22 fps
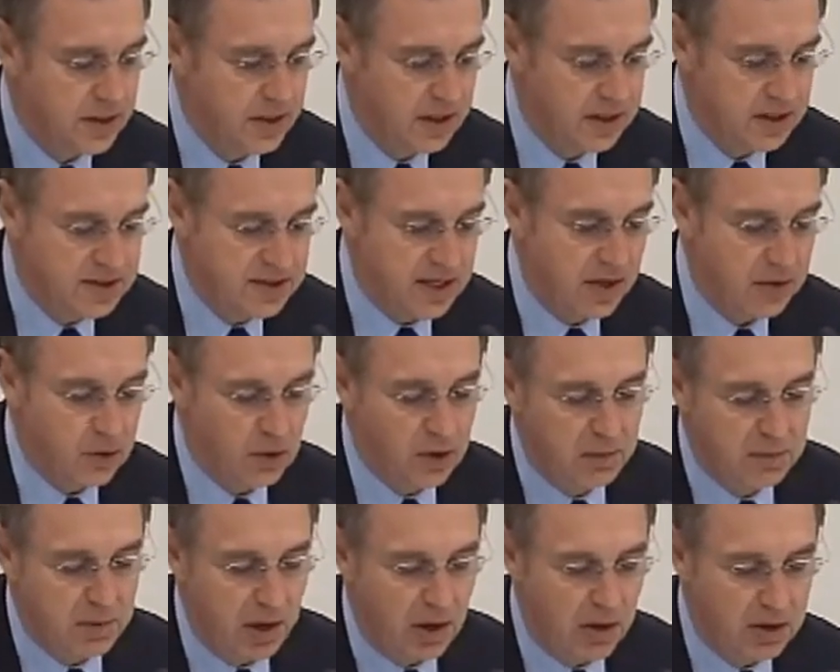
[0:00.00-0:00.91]
in Central
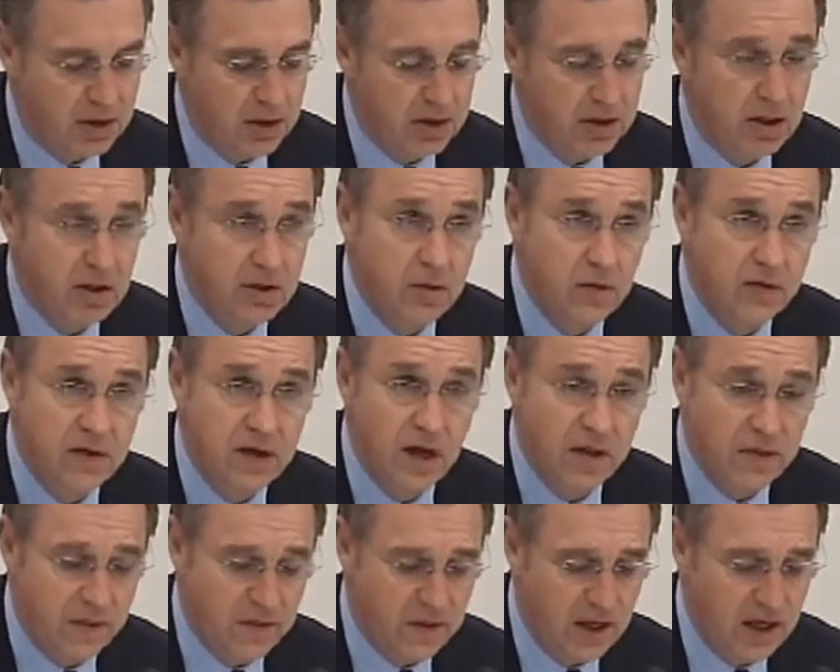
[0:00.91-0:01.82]
America to do the
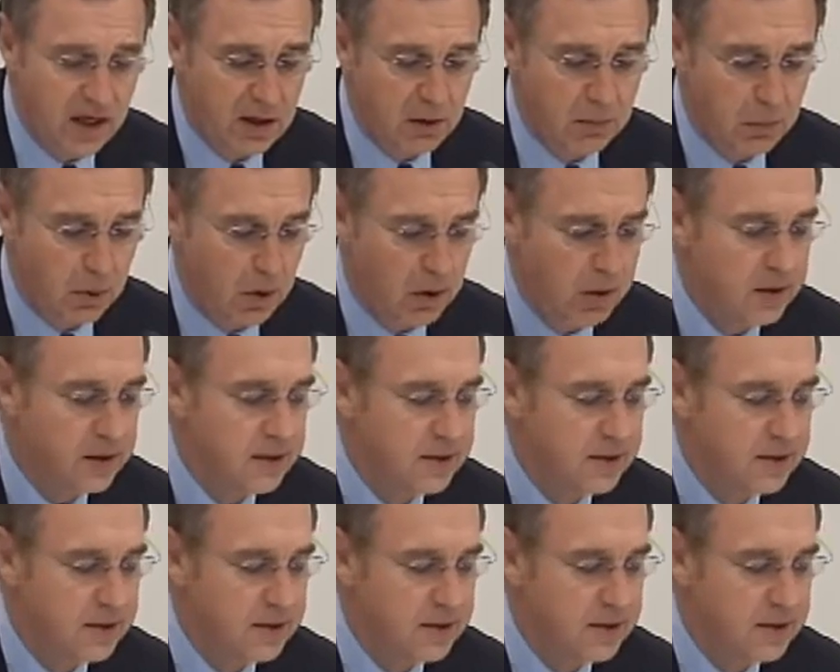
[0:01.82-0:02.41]
unthinkable: